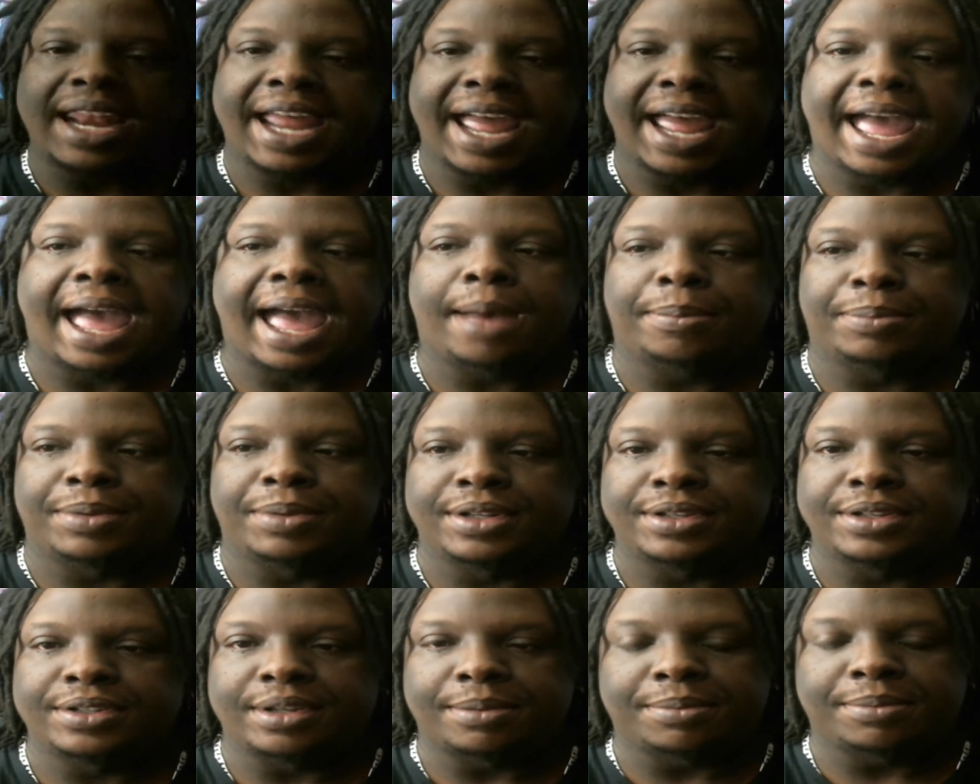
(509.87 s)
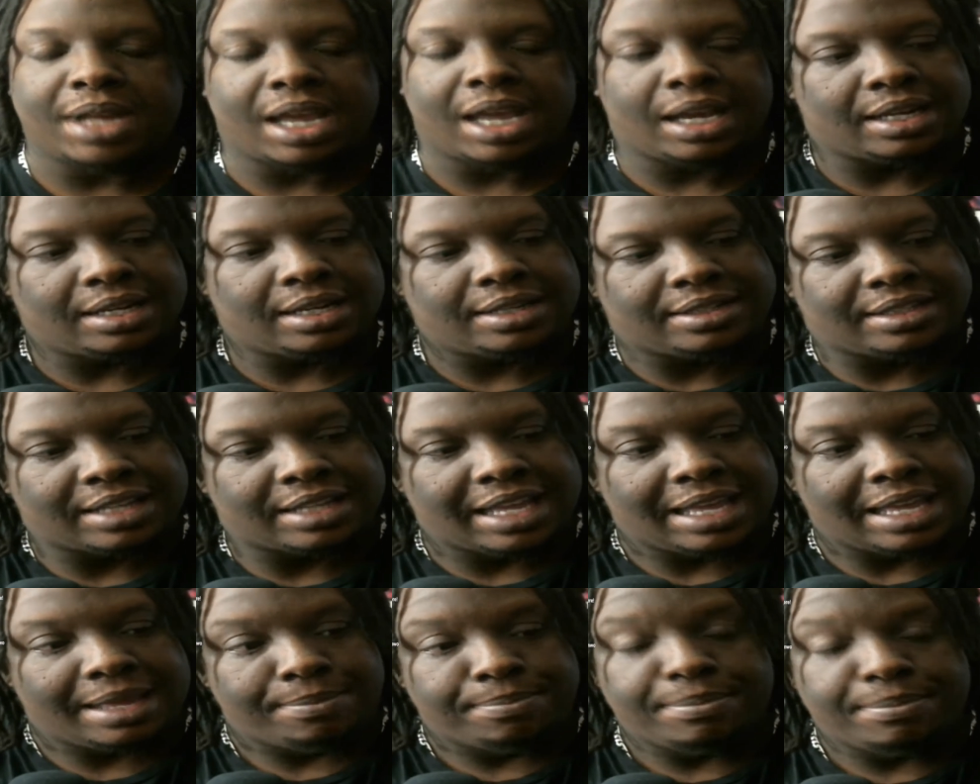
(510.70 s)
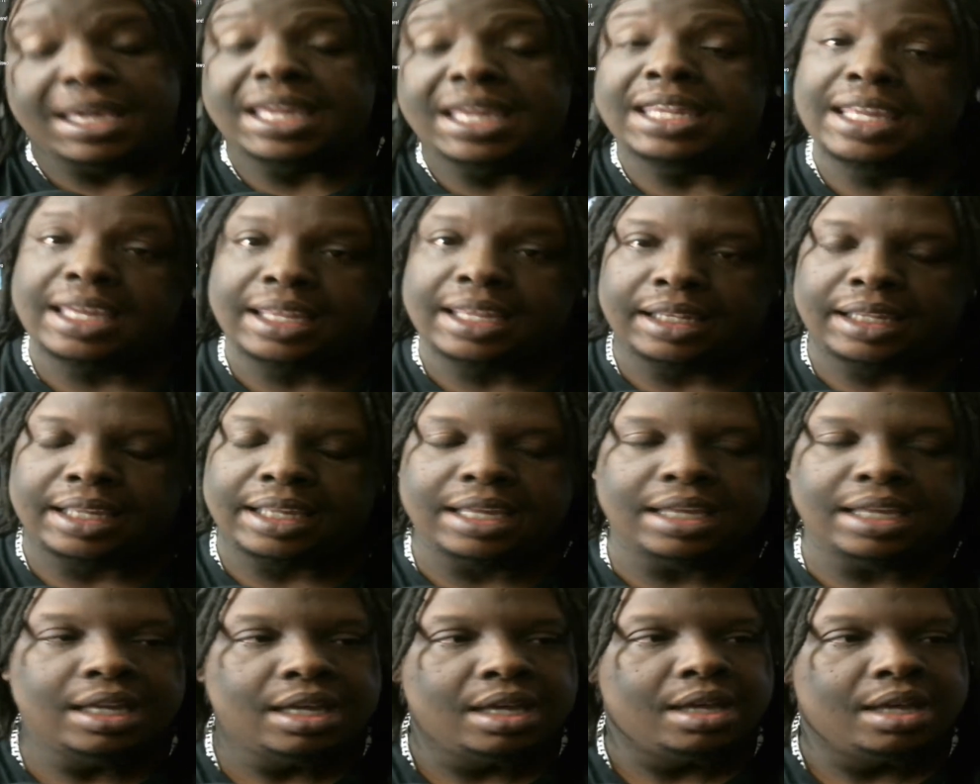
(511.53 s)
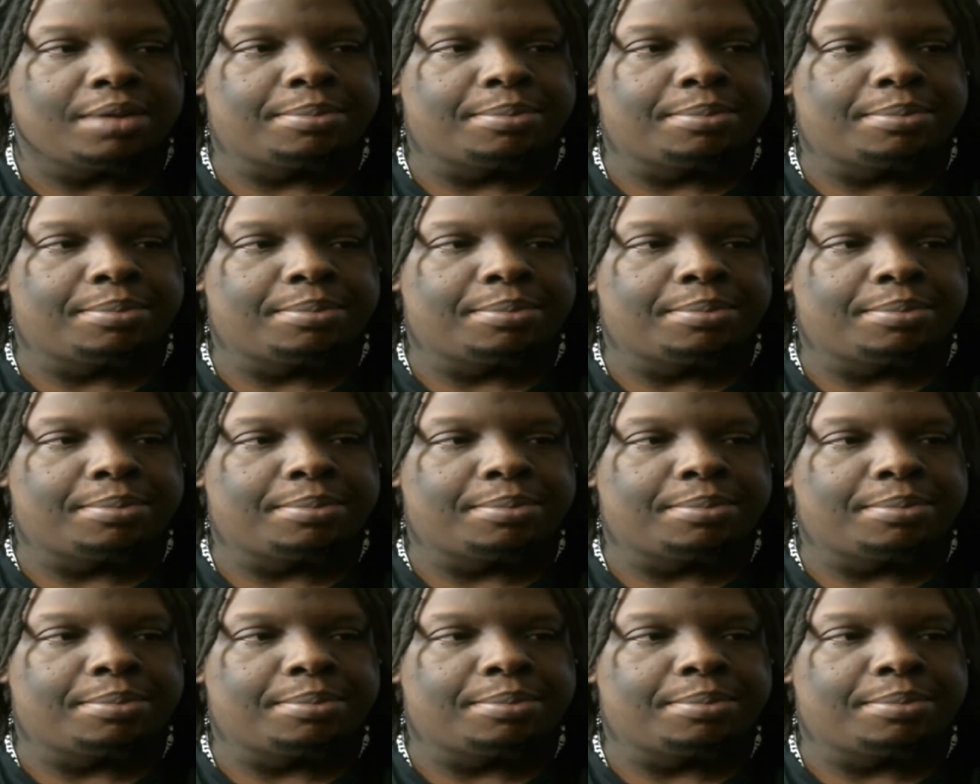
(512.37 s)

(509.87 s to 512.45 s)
happens, I'm not going to say immediately,